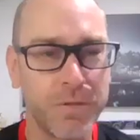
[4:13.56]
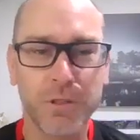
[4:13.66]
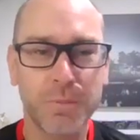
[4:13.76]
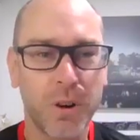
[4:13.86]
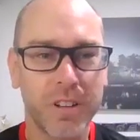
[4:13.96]
the
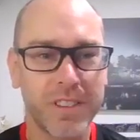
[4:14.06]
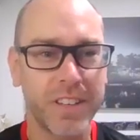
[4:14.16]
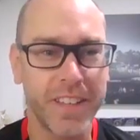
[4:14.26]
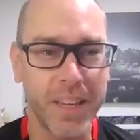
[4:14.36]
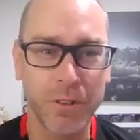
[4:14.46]
first product
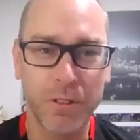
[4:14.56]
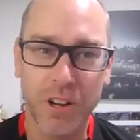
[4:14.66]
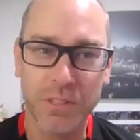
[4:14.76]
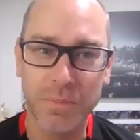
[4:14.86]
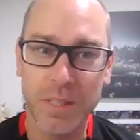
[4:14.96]
that came
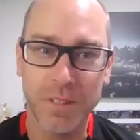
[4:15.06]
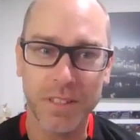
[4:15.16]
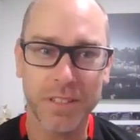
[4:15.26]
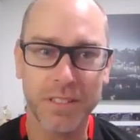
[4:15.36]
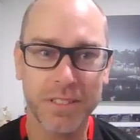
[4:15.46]
across me
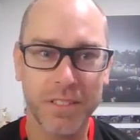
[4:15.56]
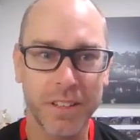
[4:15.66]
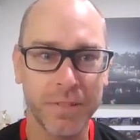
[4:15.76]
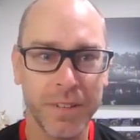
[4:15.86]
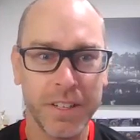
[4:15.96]
because
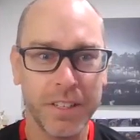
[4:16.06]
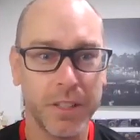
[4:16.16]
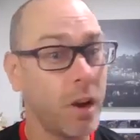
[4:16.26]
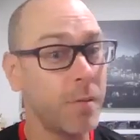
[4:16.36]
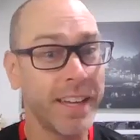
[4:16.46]
I
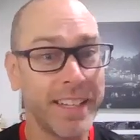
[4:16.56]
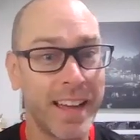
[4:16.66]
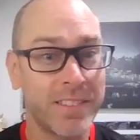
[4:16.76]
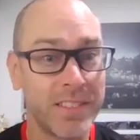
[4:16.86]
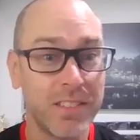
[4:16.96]
get
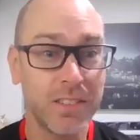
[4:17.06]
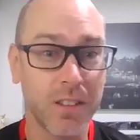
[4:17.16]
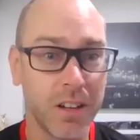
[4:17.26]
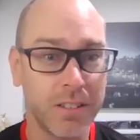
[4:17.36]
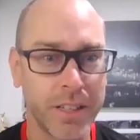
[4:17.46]
asked this a
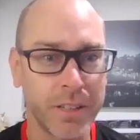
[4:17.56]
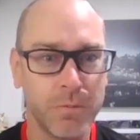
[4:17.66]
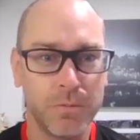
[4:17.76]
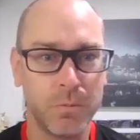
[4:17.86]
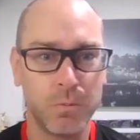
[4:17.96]
lot, like,
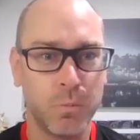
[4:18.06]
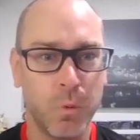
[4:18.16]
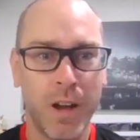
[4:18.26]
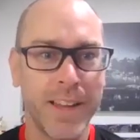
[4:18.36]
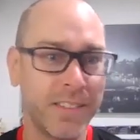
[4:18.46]

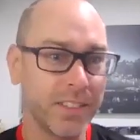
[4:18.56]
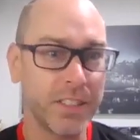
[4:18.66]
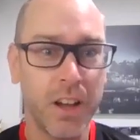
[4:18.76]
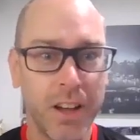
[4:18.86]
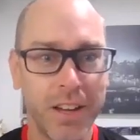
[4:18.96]
why as a
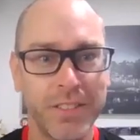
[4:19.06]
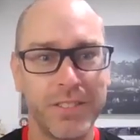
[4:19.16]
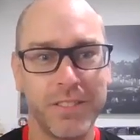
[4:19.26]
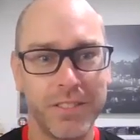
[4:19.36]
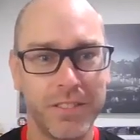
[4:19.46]
guy,
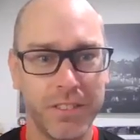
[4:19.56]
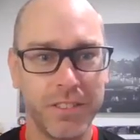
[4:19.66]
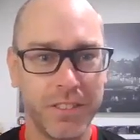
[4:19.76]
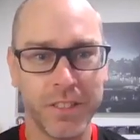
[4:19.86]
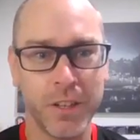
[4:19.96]

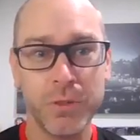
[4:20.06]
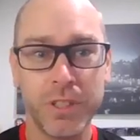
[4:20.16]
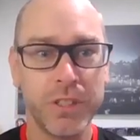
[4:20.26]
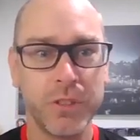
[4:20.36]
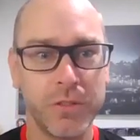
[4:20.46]

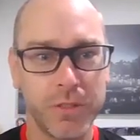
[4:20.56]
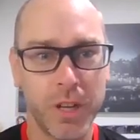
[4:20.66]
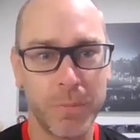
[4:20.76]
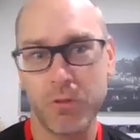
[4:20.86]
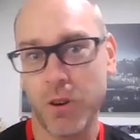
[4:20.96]
did you
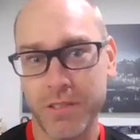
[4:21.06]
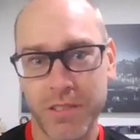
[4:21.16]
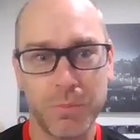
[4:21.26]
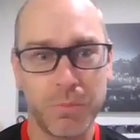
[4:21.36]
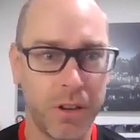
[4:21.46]
come across
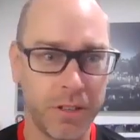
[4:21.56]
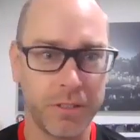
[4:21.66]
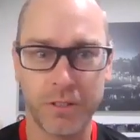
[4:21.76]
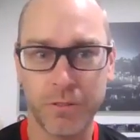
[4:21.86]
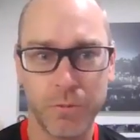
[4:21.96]
this
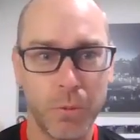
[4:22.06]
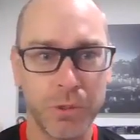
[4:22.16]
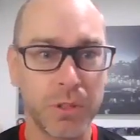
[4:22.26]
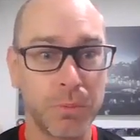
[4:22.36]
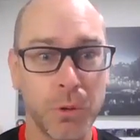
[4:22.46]
product or what
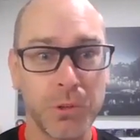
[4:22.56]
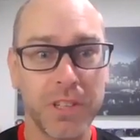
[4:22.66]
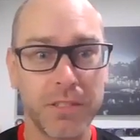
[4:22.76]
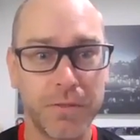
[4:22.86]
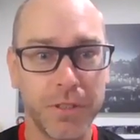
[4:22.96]
was the
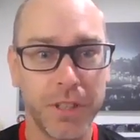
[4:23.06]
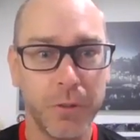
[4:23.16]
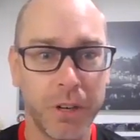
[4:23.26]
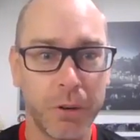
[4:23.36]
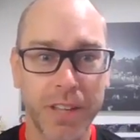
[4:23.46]
process for
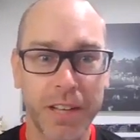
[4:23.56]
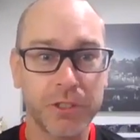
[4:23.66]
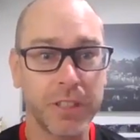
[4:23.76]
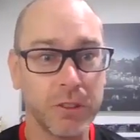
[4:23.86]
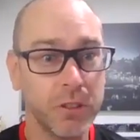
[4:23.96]
you? And I was
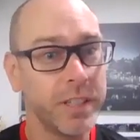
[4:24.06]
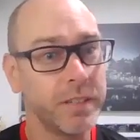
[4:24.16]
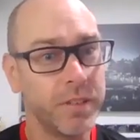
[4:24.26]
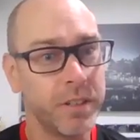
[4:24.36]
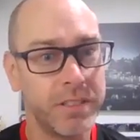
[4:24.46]
actually
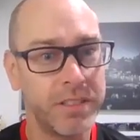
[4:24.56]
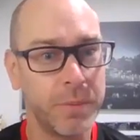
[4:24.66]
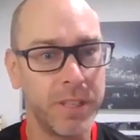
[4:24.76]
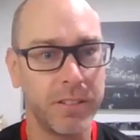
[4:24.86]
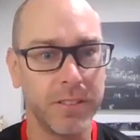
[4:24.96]
looking very
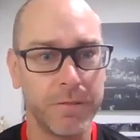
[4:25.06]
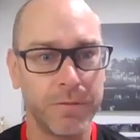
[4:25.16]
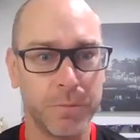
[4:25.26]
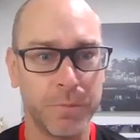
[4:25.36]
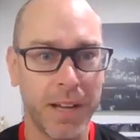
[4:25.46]
similarly
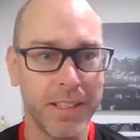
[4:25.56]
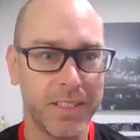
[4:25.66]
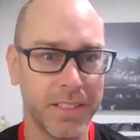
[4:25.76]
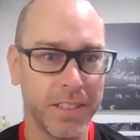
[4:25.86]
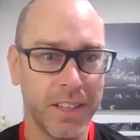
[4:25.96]
for
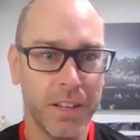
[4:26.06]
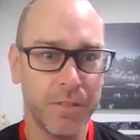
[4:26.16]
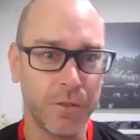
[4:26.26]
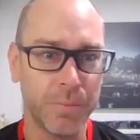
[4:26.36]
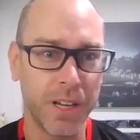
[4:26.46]
biotin
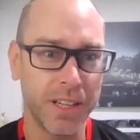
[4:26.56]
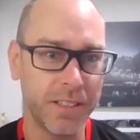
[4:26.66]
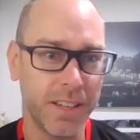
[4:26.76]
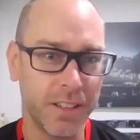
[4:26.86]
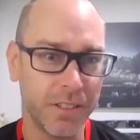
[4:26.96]
for my
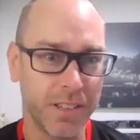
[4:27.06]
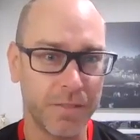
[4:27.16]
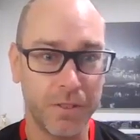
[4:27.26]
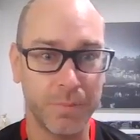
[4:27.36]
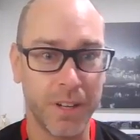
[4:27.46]
nails
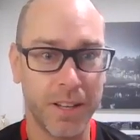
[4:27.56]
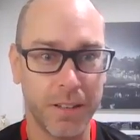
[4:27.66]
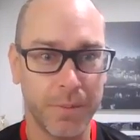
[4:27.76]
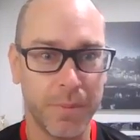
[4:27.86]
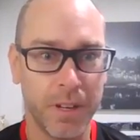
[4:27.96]
and for my